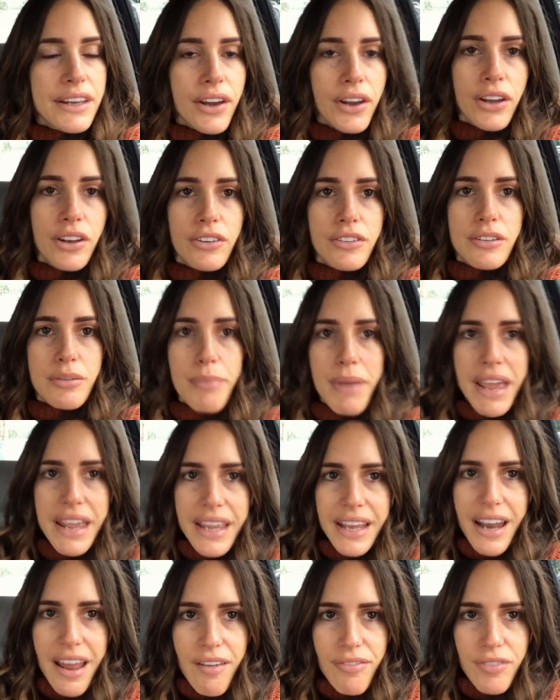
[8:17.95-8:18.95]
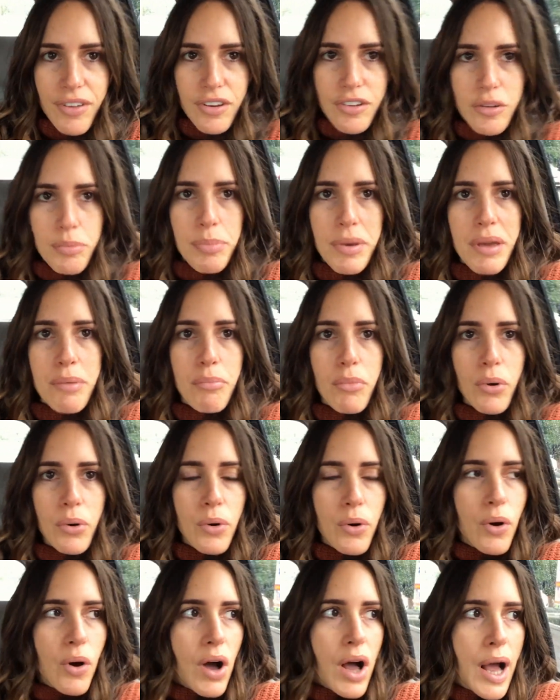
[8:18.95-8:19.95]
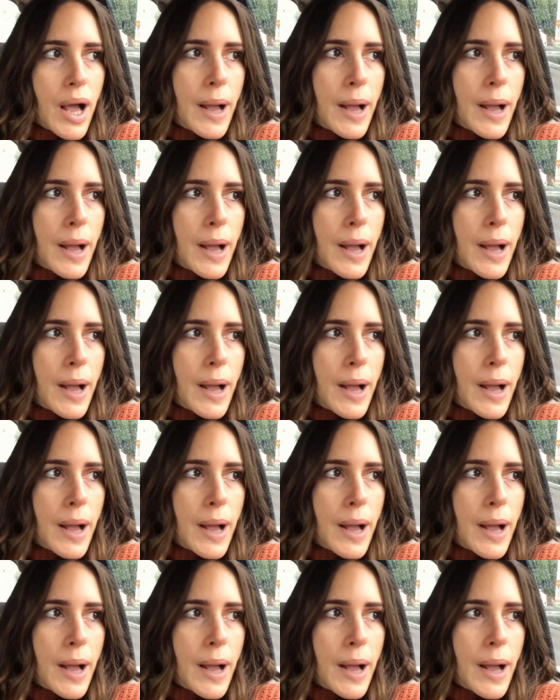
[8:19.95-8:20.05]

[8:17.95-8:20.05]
going to make an effort to be more.